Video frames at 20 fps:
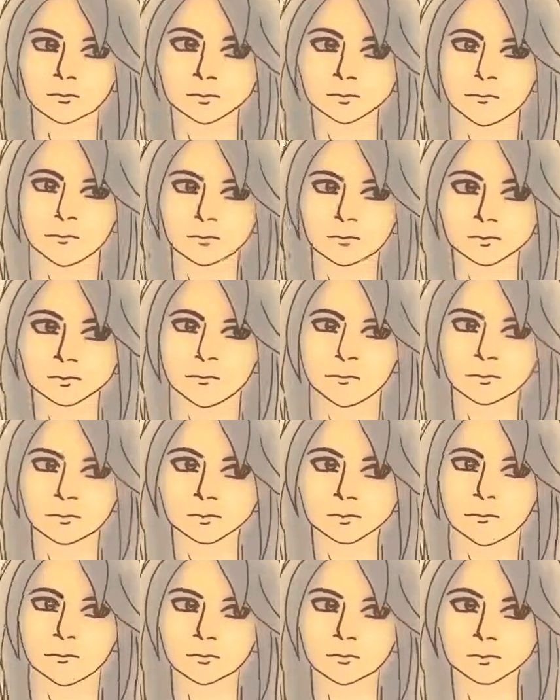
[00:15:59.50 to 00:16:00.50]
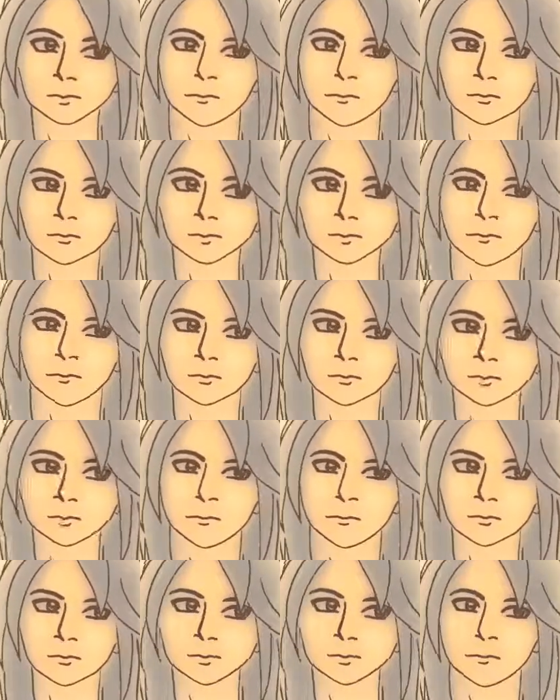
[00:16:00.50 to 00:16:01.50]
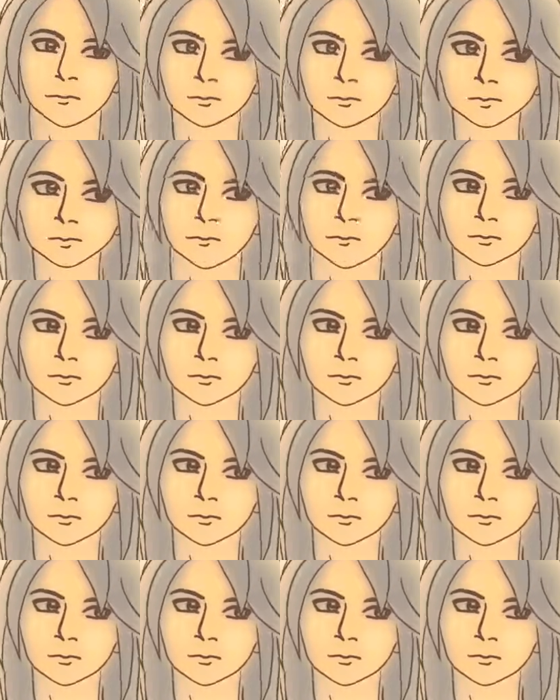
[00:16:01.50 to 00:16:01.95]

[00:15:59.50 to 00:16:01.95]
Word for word: Guitar. What if she's the lead singer of that band? What should